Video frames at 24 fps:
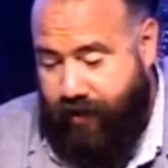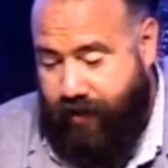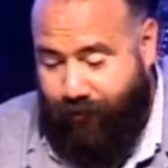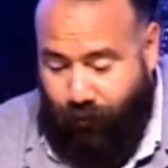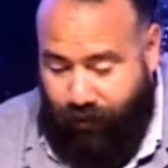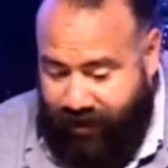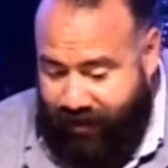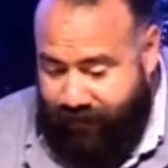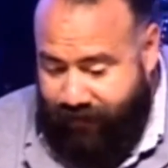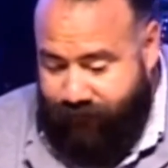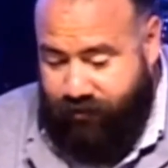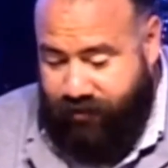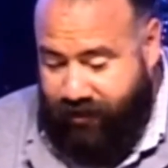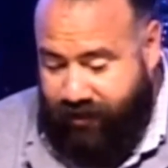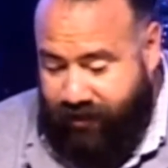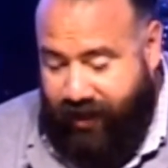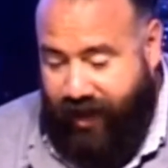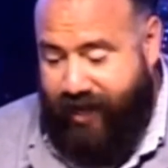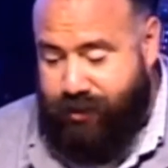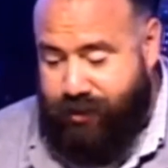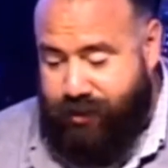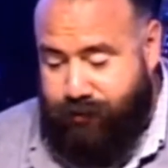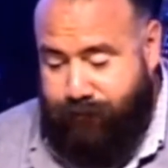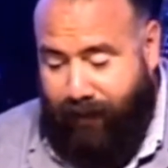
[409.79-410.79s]
Whatever the
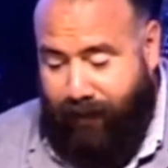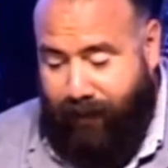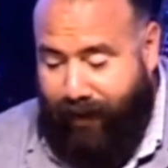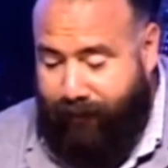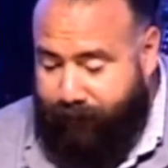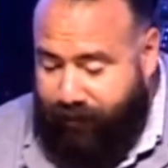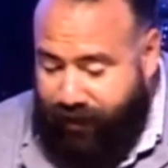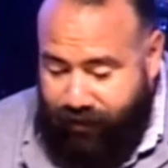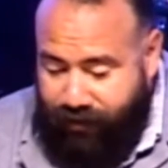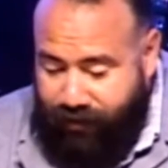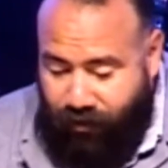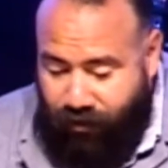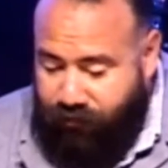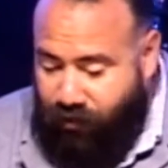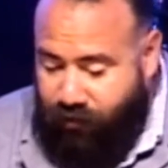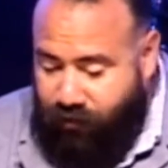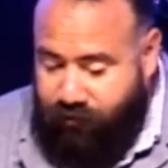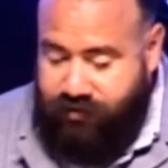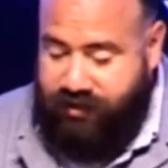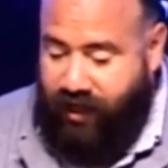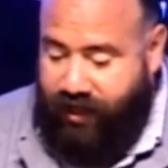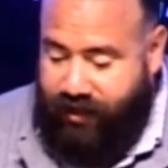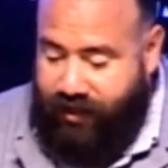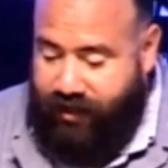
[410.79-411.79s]
case might be, though
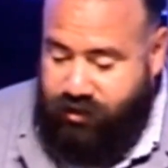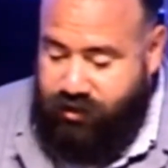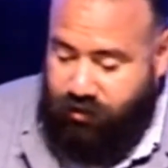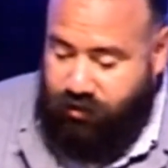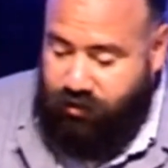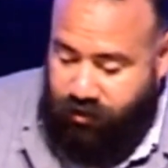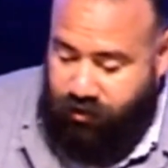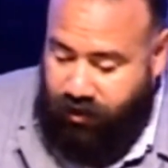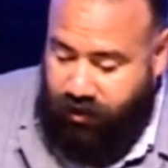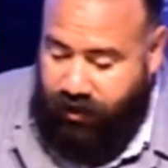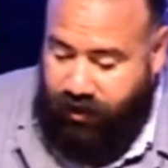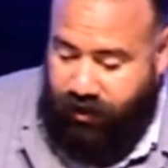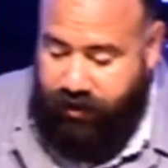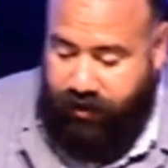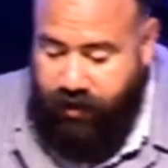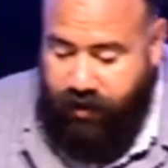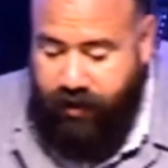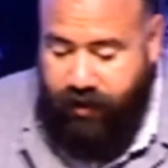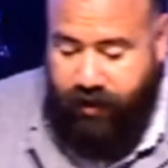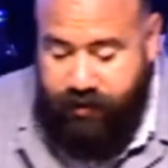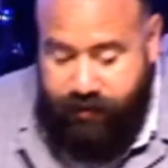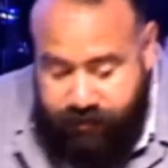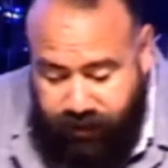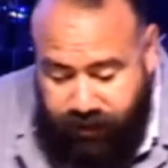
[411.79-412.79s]
those things are good,
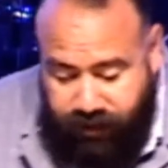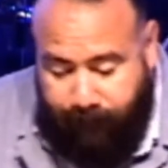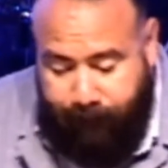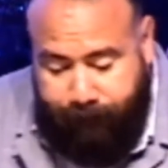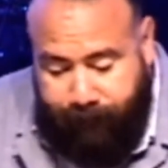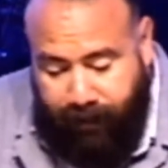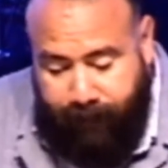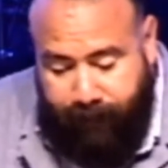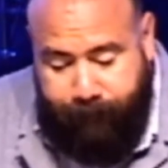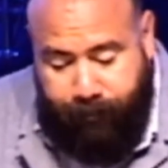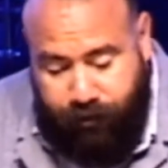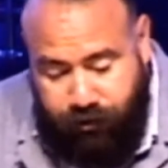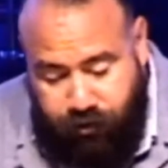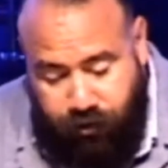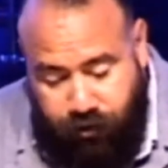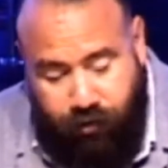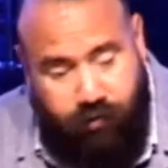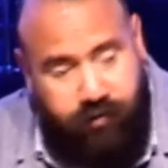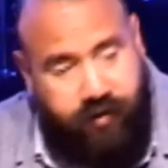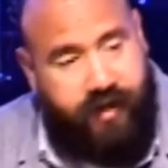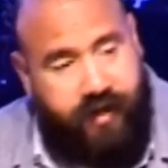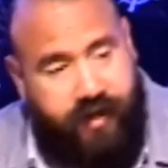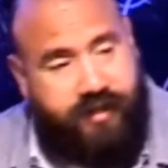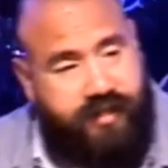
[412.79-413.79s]
some people
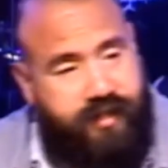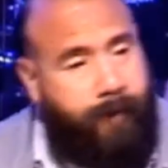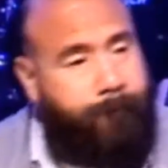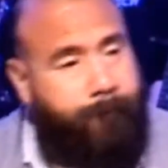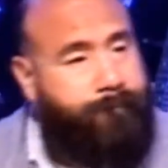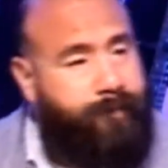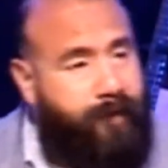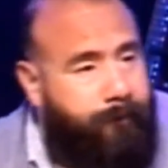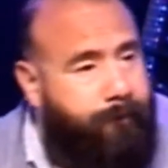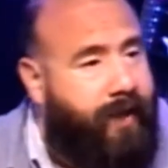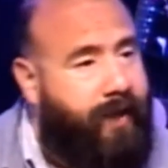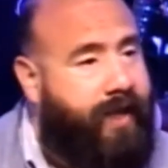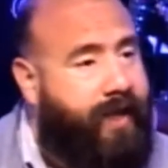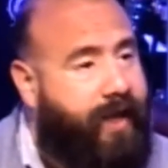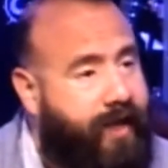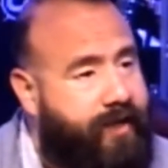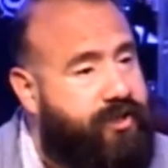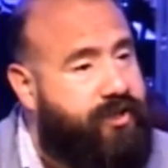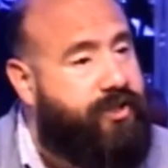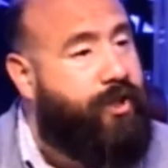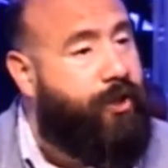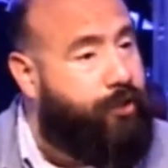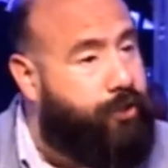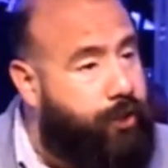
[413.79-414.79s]
do this simply
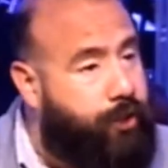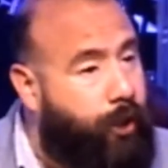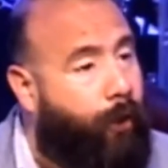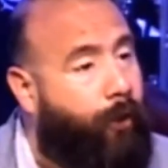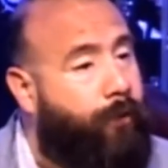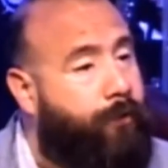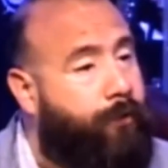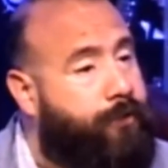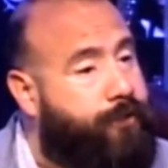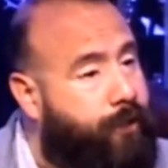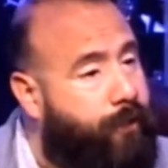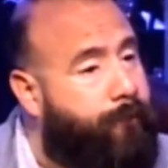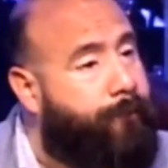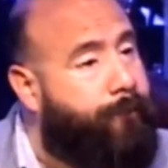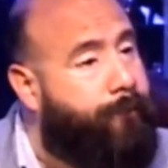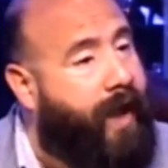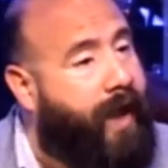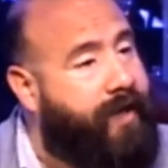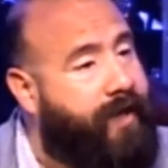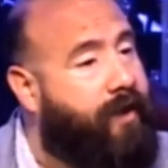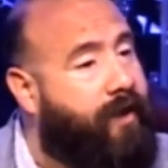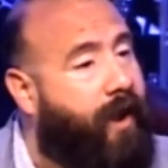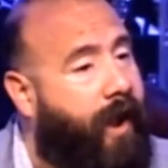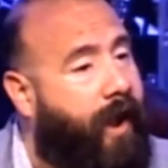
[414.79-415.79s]
because they're told to
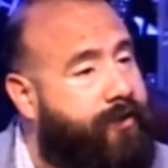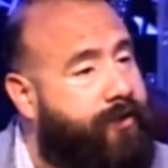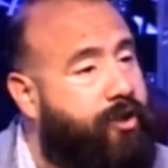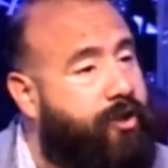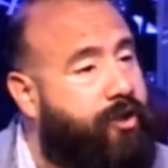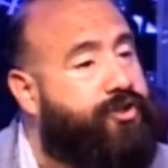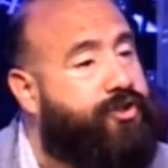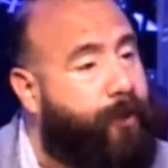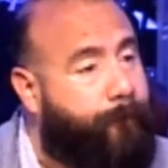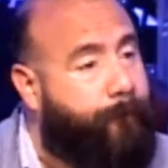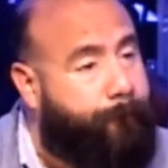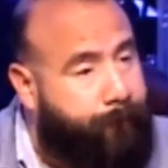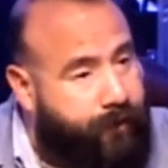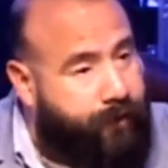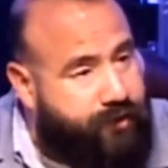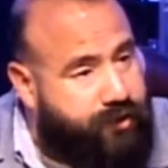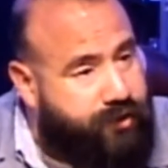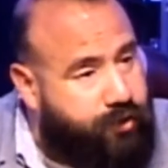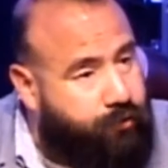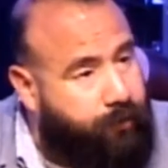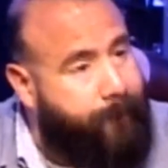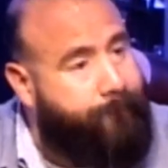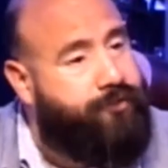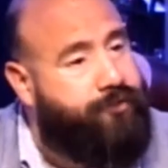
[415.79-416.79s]
by doctors. Your
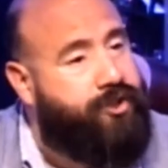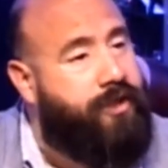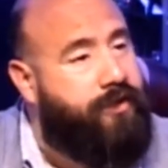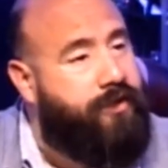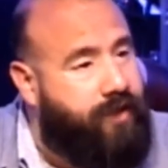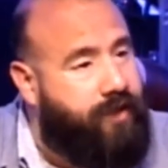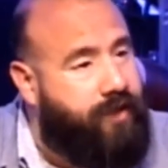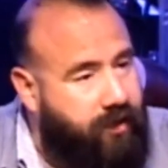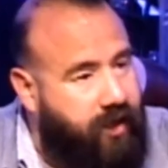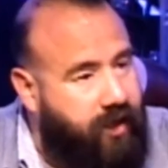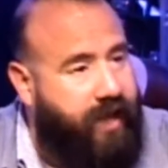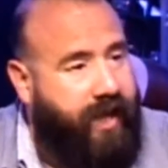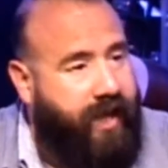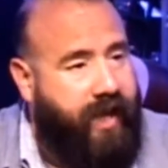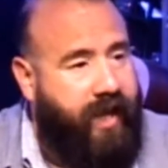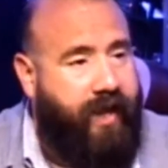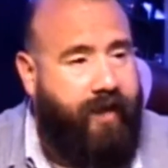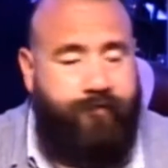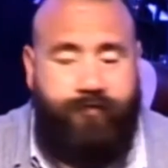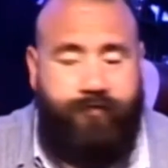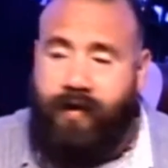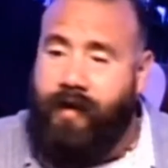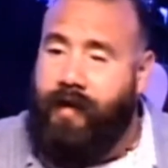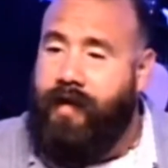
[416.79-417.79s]
prescription to
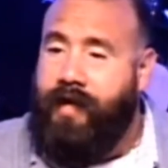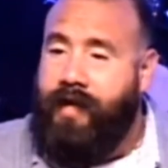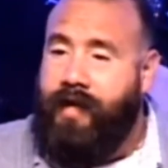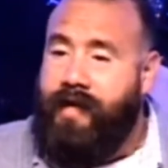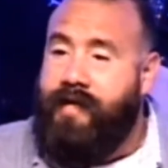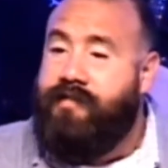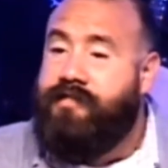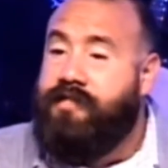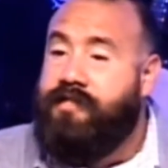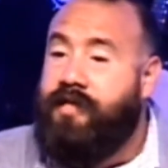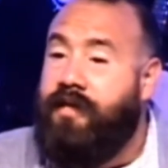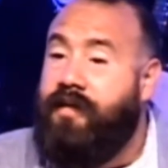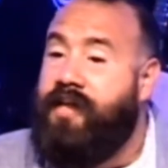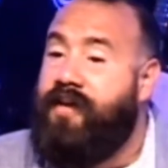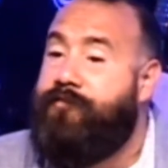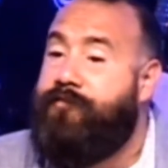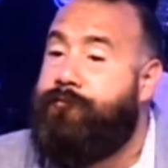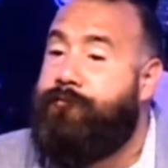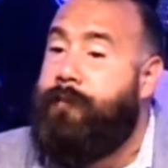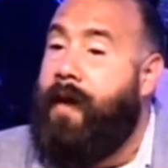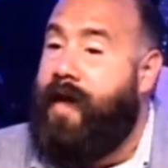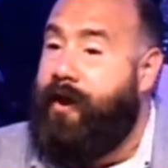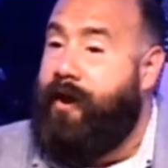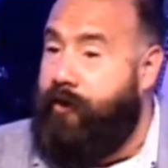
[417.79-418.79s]
live is to live
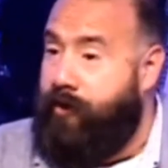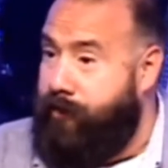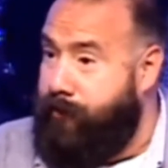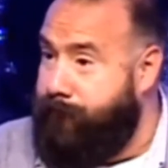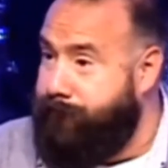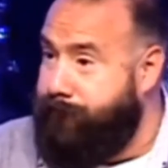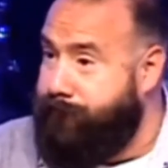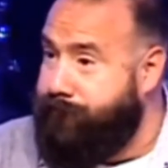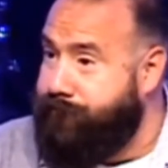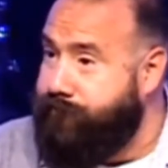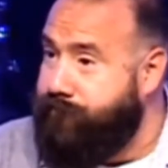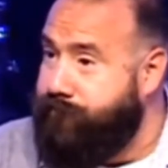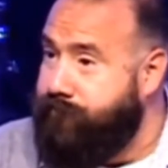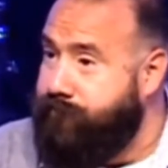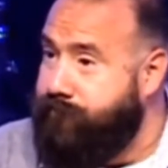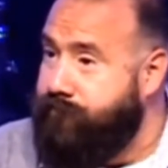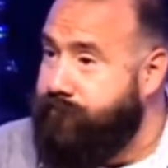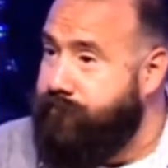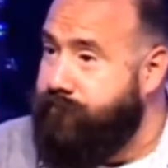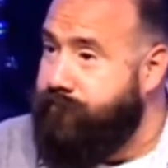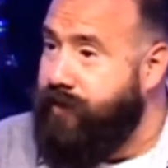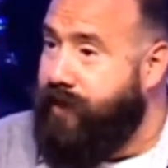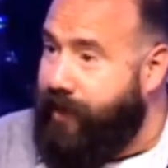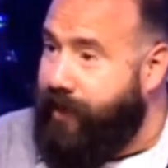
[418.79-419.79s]
better,
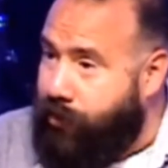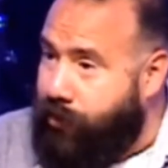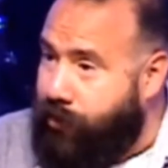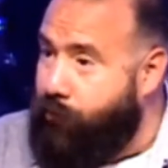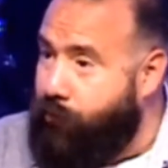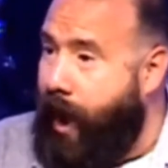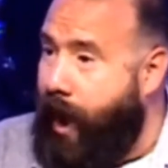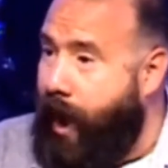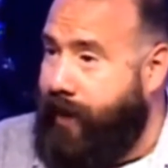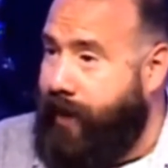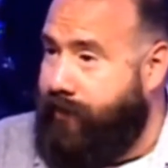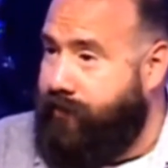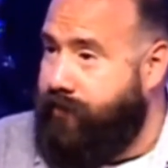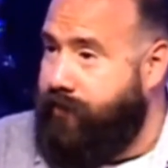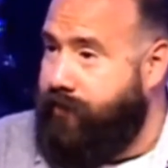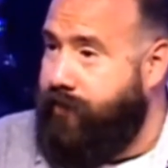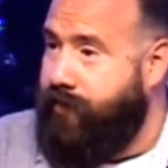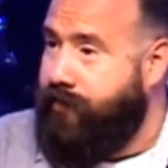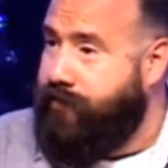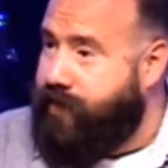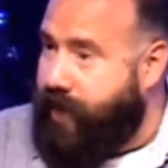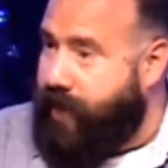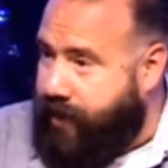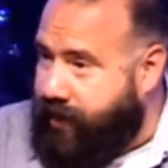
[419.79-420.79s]
eat right,
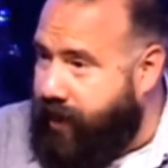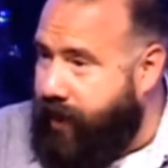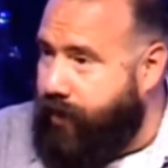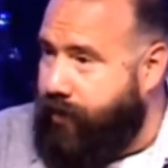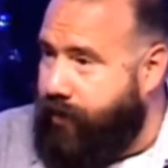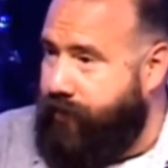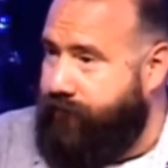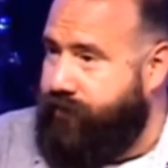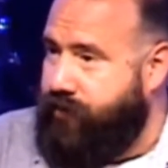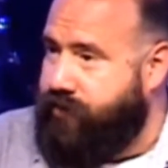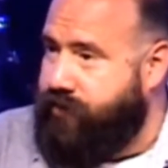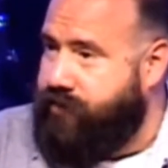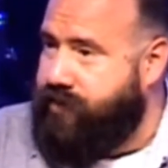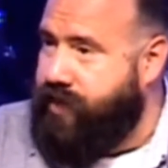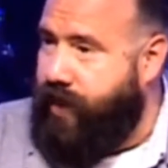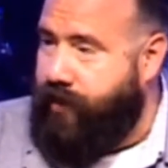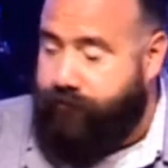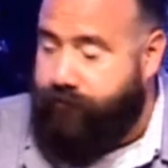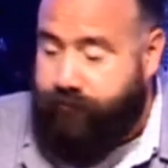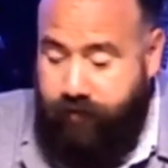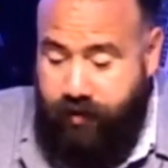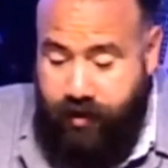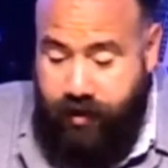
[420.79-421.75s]
take care of yourself.